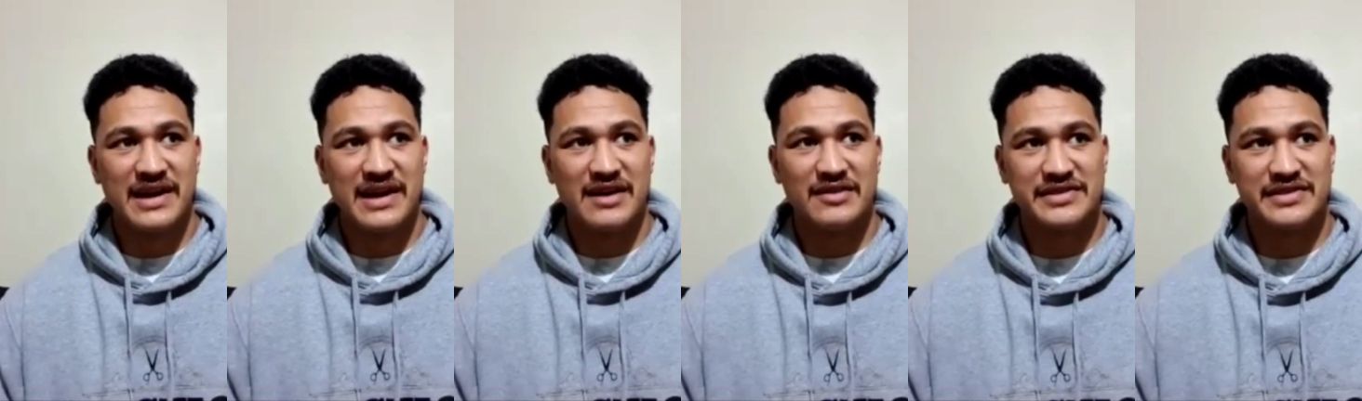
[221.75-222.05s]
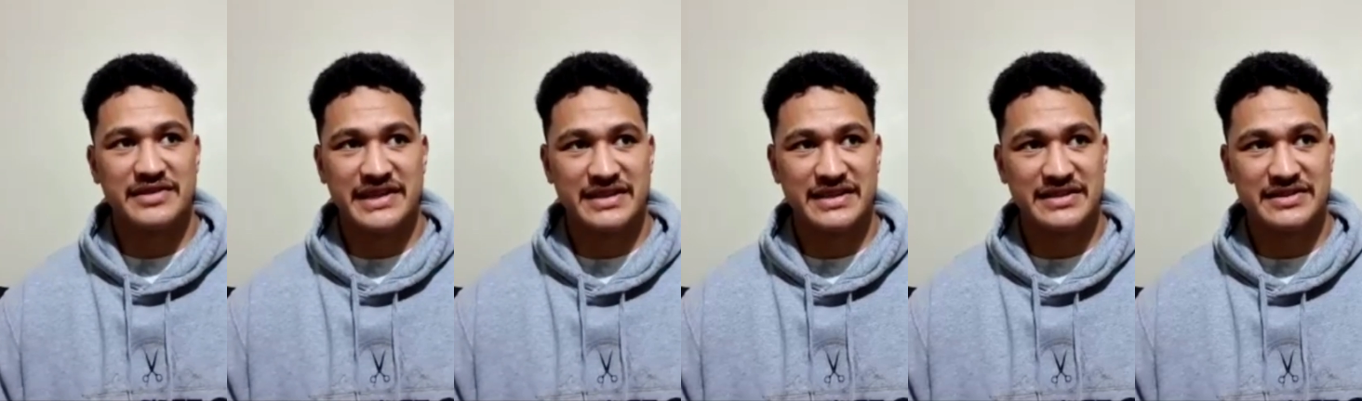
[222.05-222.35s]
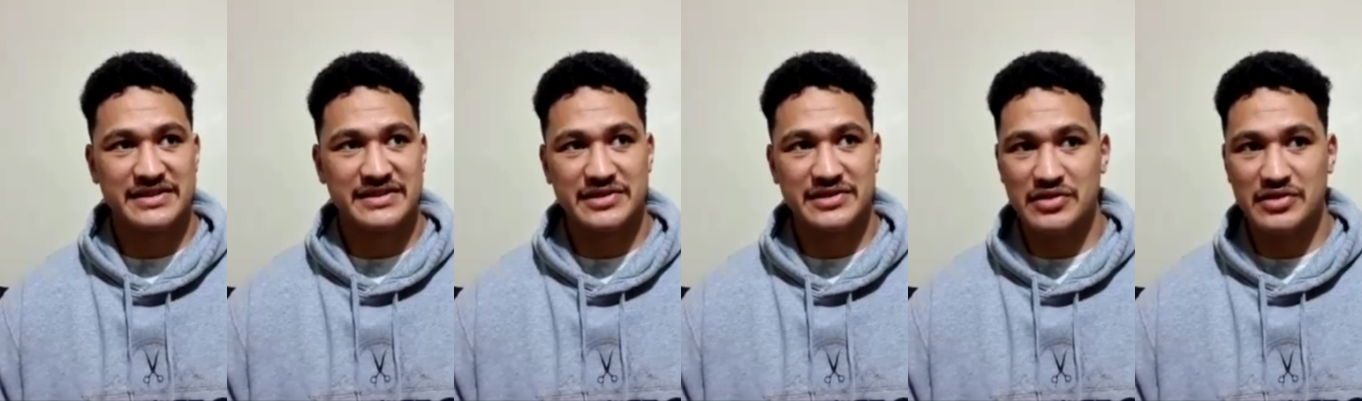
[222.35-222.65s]

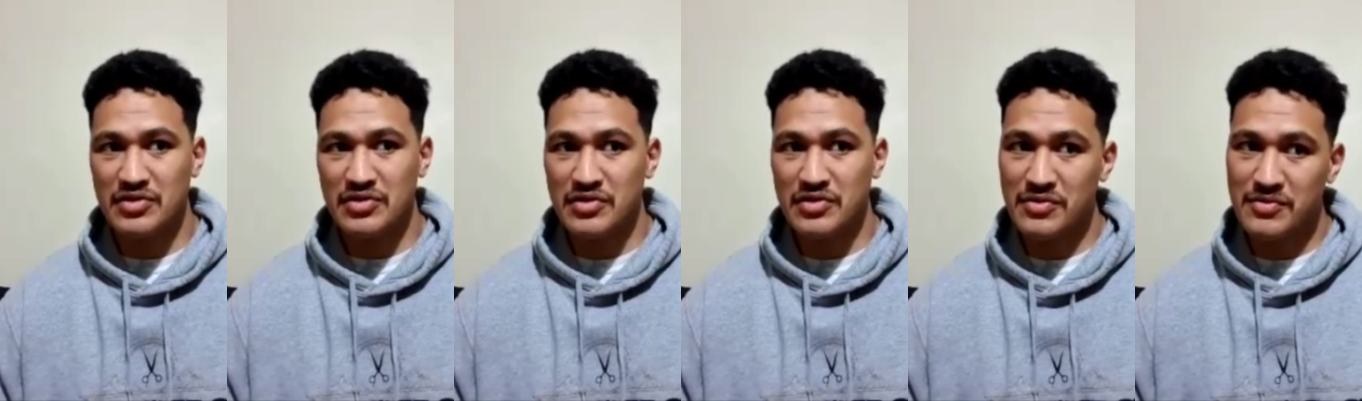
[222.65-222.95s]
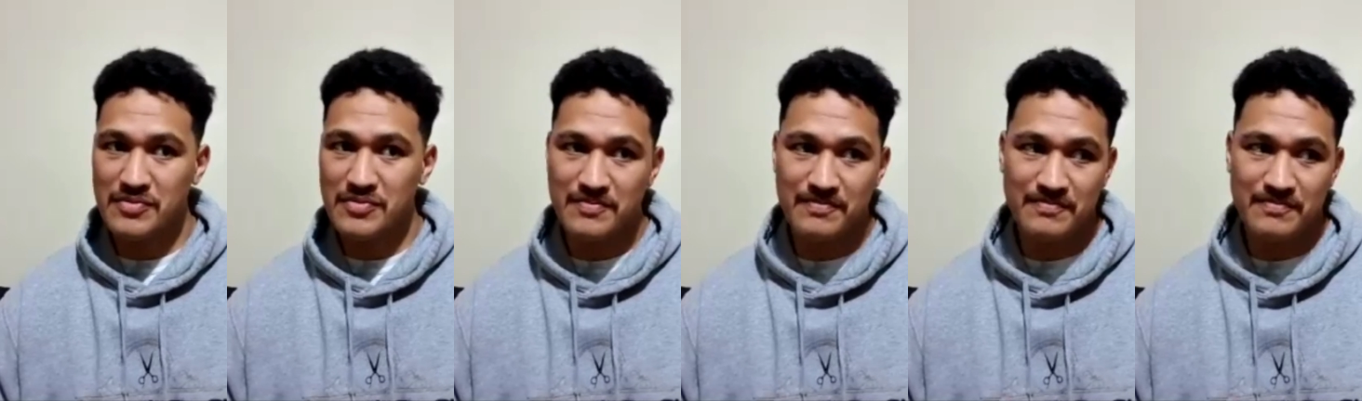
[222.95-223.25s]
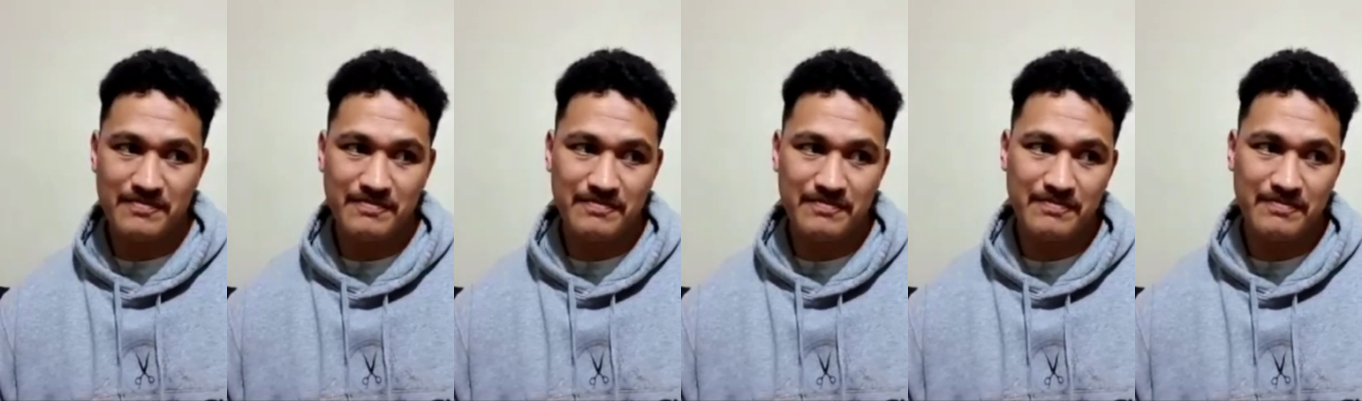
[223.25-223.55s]
cheaters still
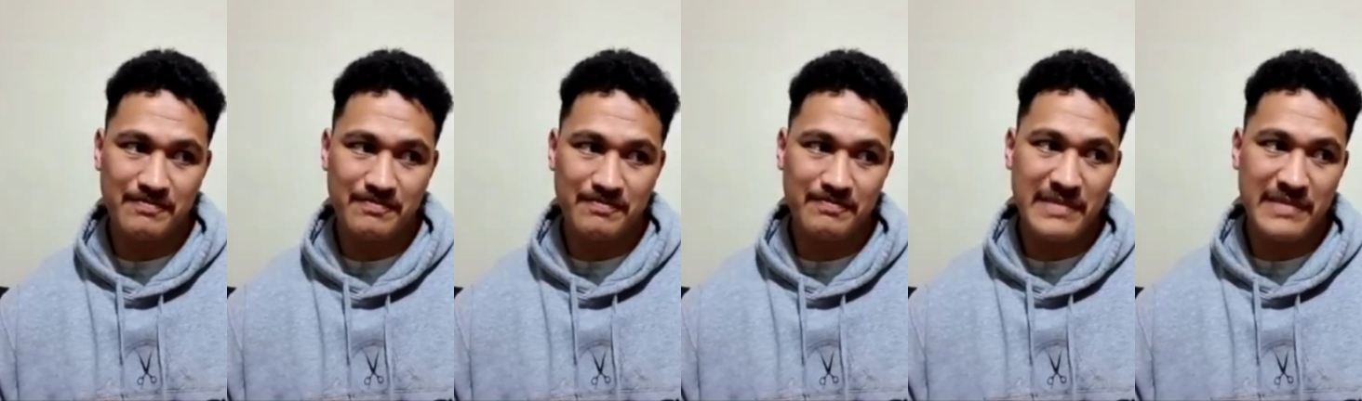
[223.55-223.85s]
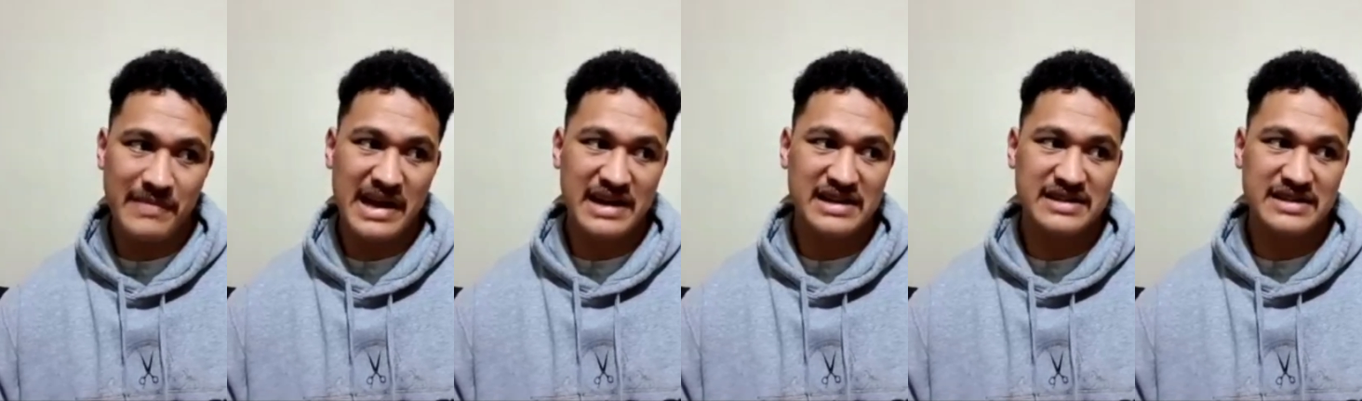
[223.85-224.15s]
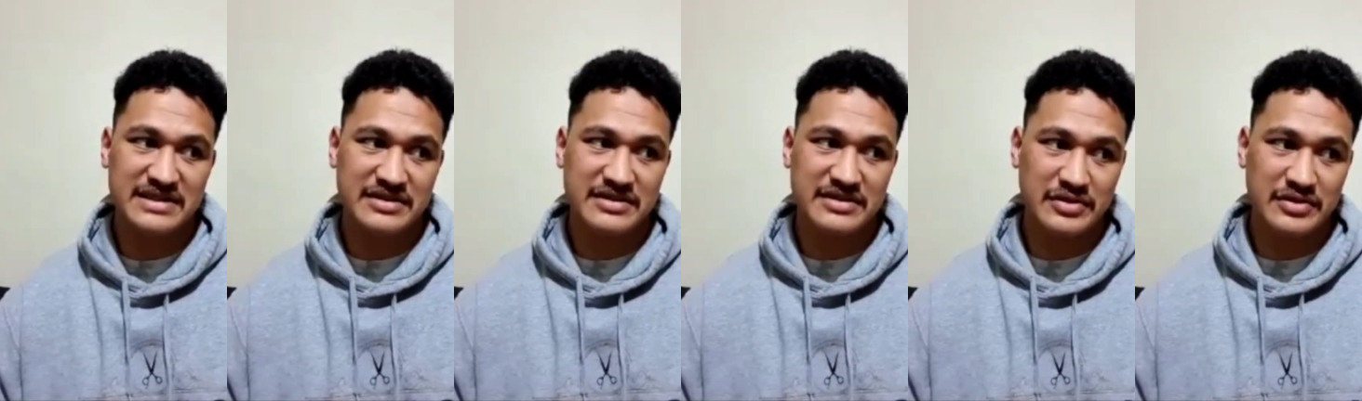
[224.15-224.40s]
manage